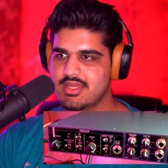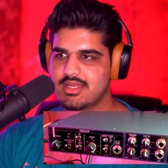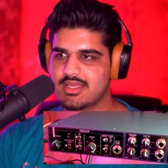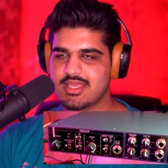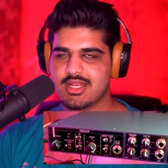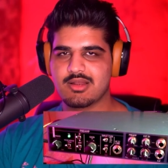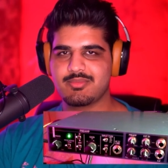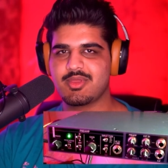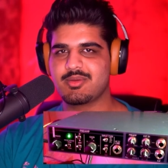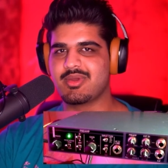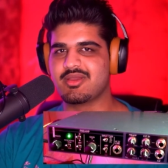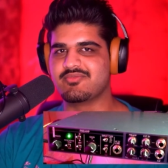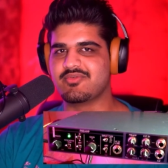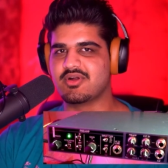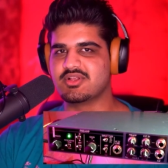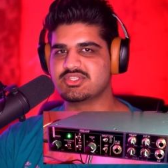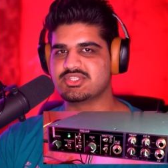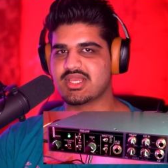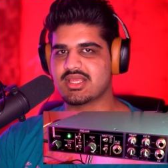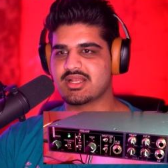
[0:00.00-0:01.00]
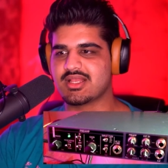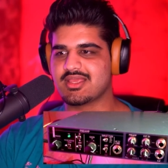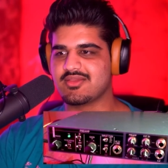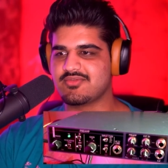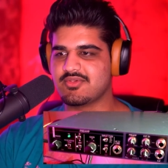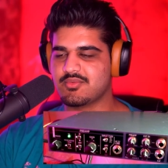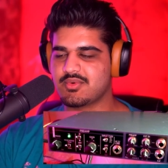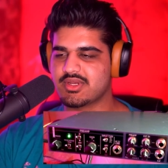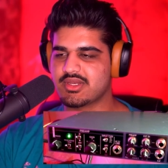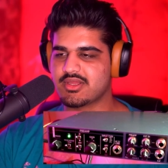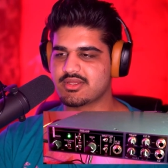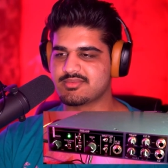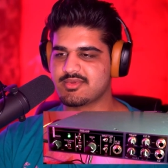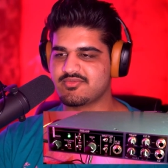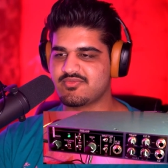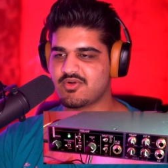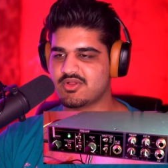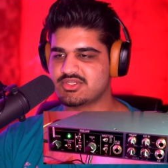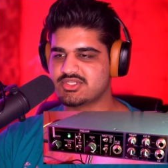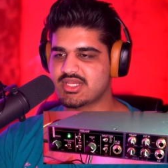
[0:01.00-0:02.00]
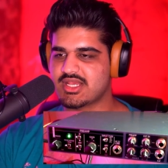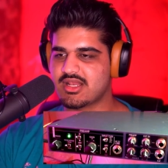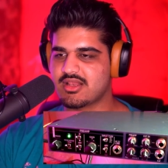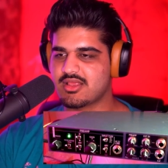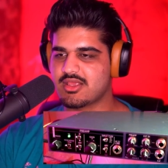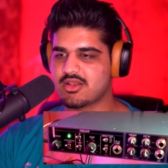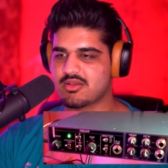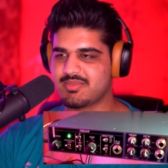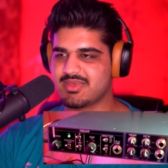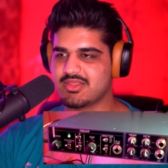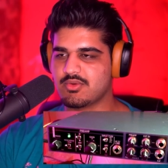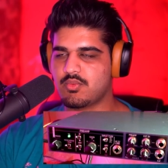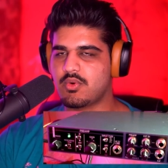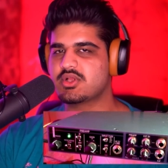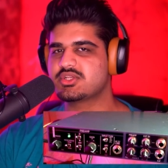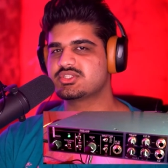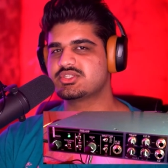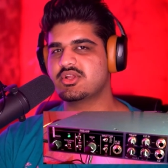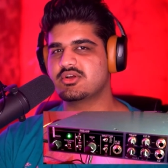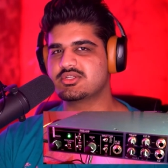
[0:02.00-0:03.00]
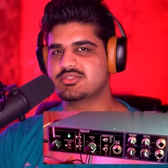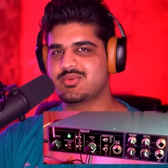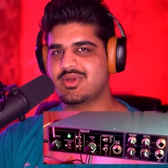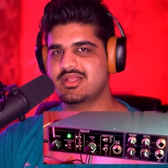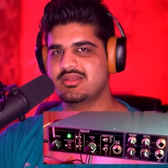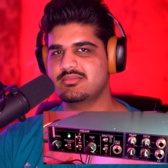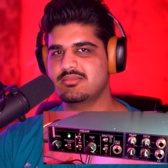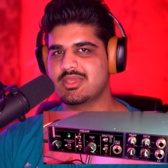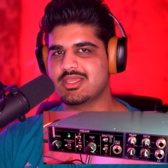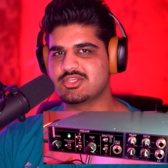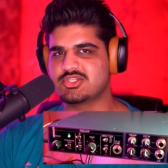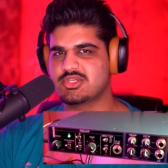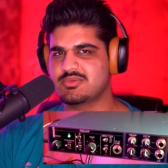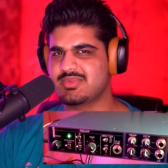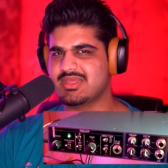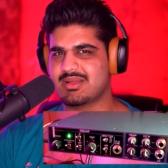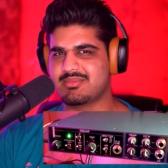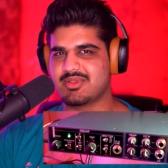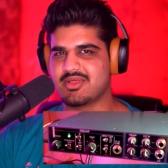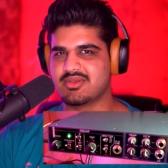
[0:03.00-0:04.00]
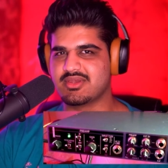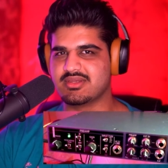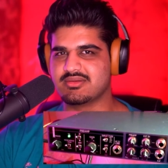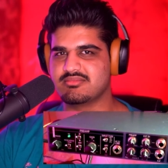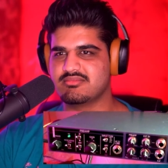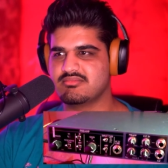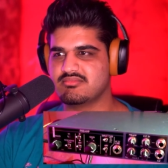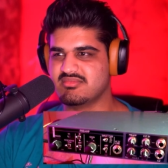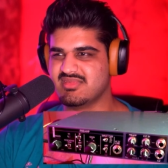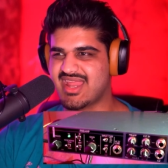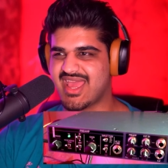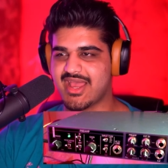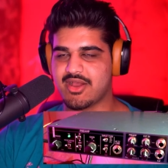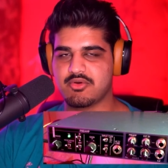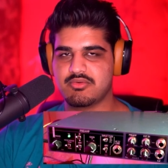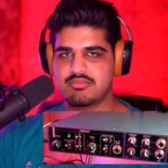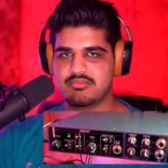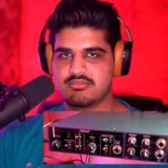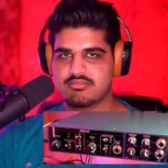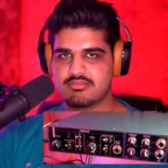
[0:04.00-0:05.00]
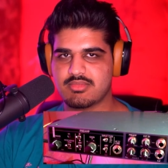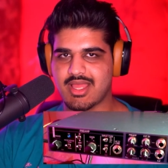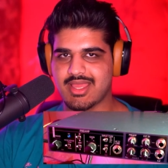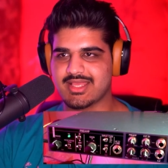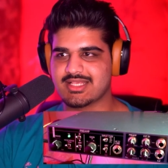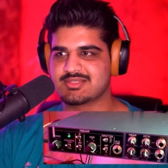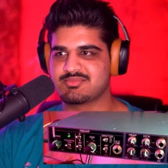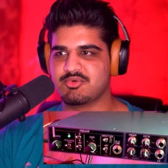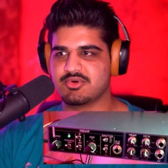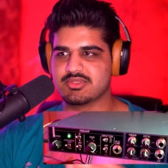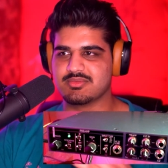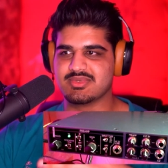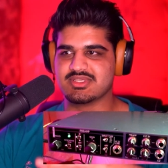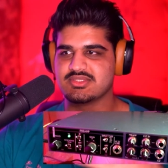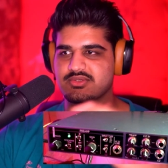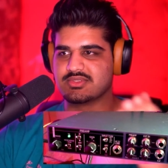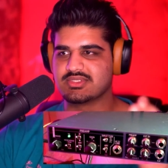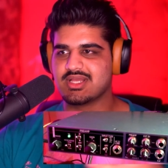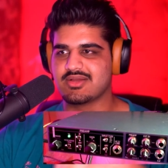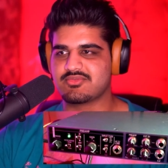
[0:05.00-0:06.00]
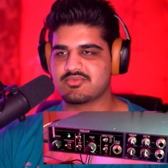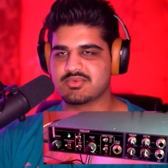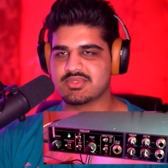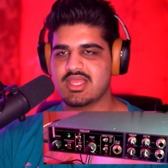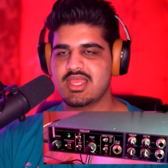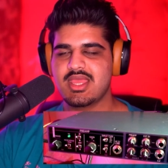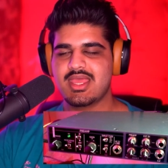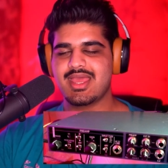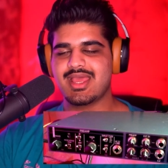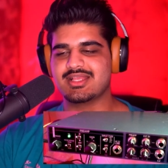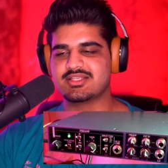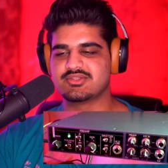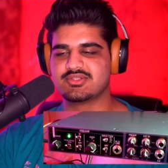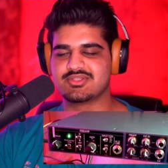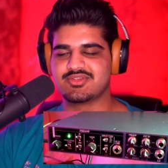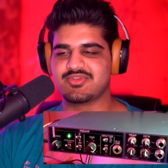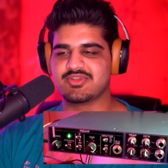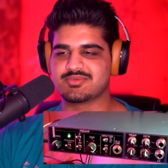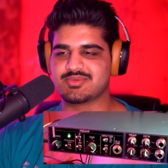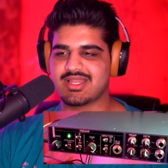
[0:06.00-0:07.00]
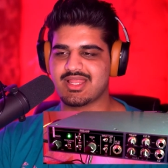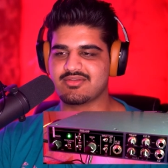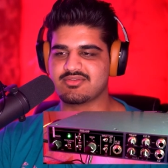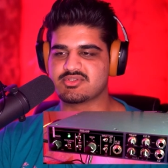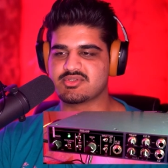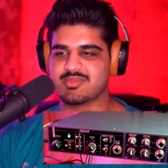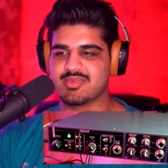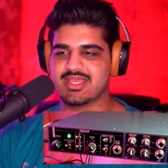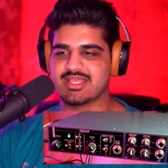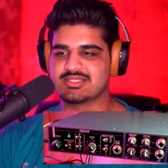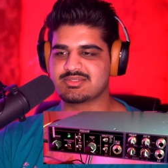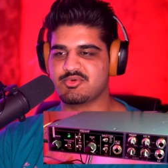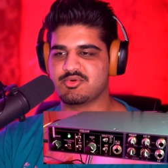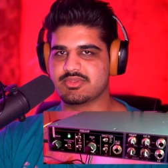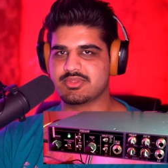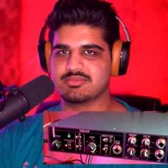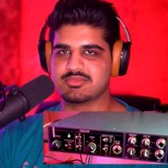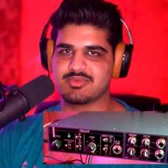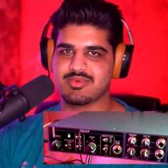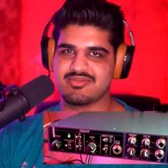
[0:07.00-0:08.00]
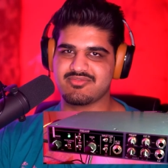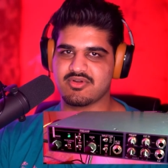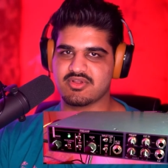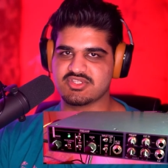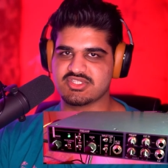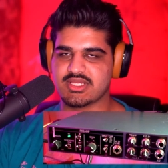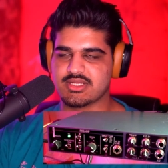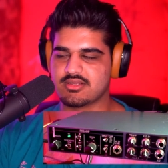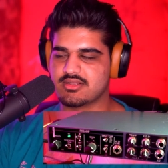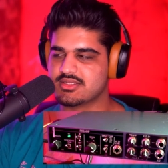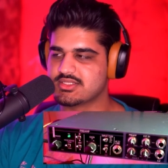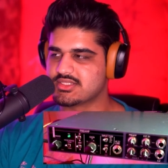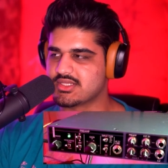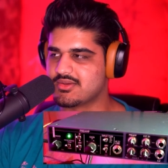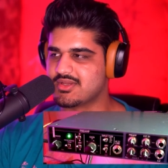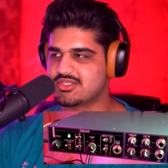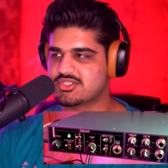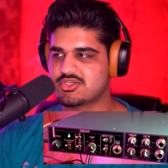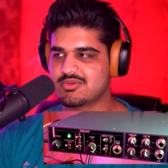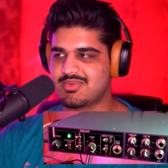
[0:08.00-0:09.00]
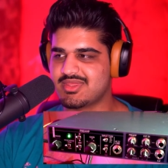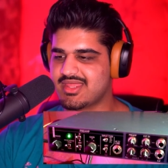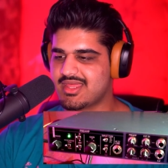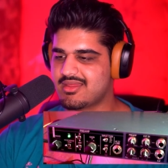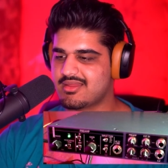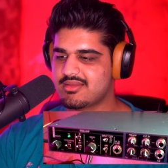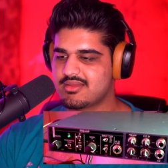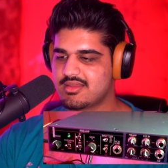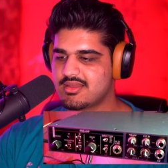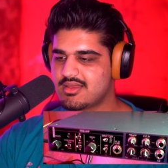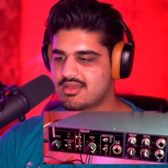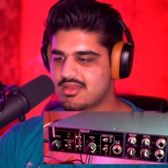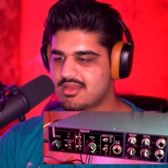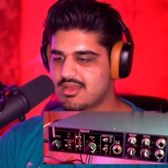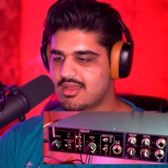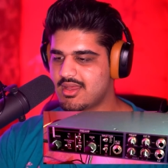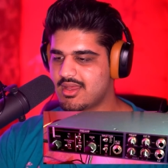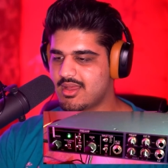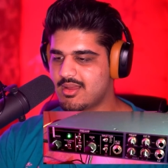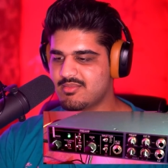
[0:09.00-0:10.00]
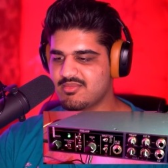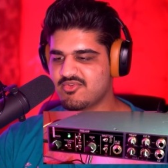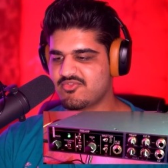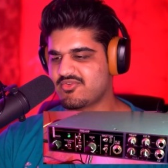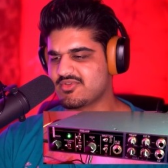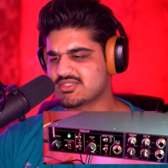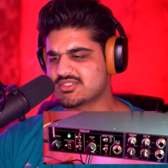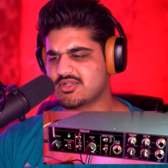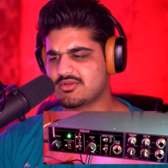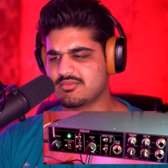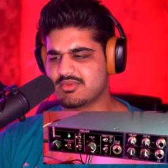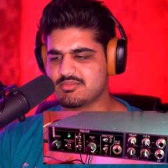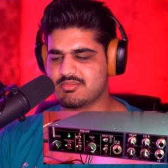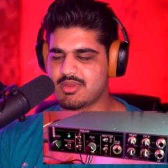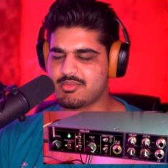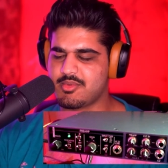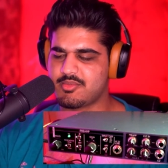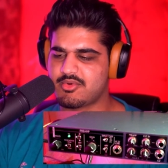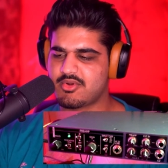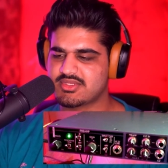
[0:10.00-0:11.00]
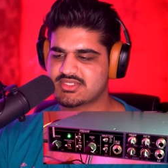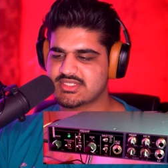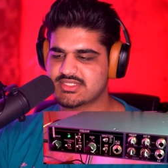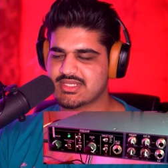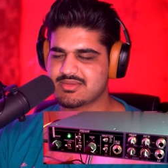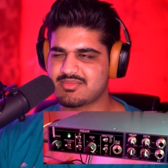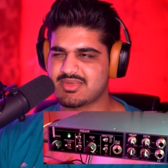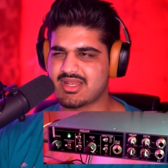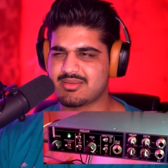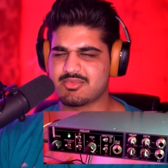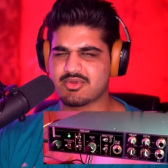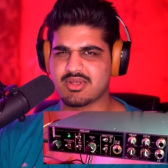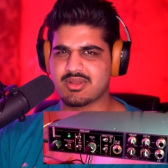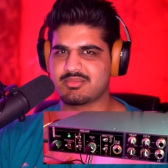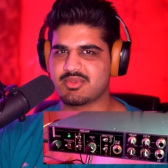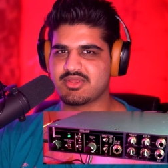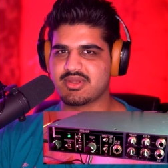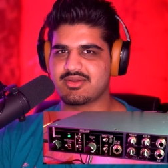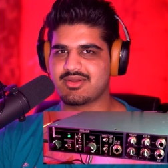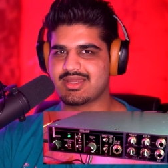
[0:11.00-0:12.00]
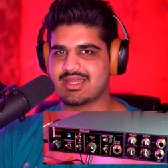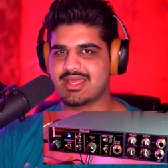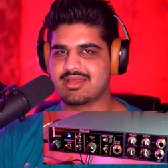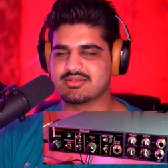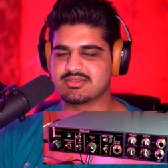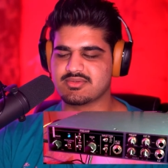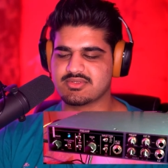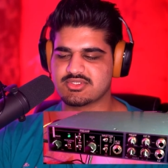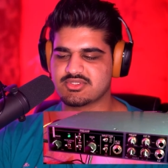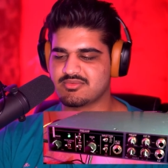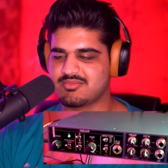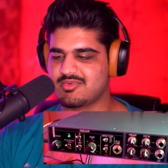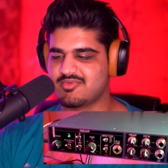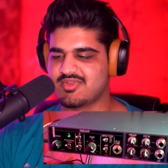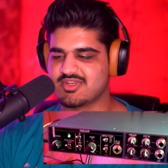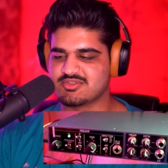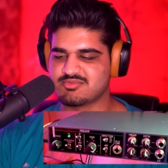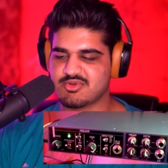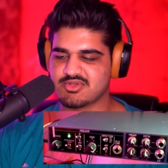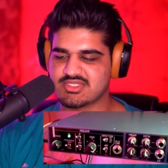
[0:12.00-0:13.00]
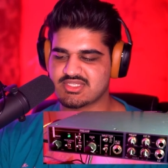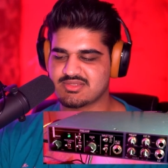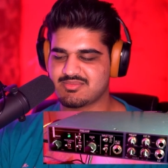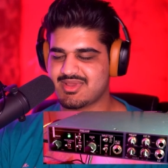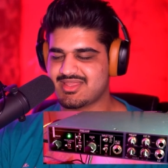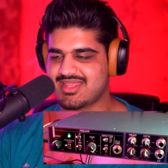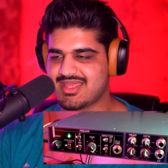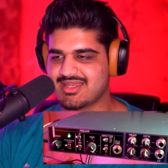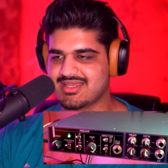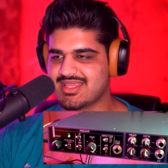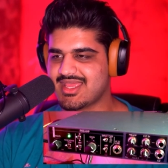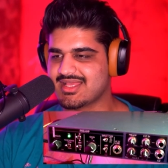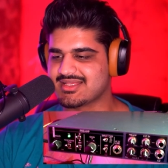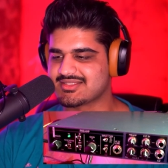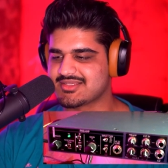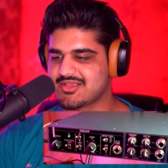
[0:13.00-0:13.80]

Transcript: It'll be on my VOD channel. If you want to go to my VOD channel, it'll be the Watch Dogs one. It should be uploaded now. I export them as soon as afterwards. As soon as I finish my live stream, I export them to my VOD channel. So it should be there. If it's not, it might be processing, but I'm not going to upload it right now, so it should be finished processing by then. Yes,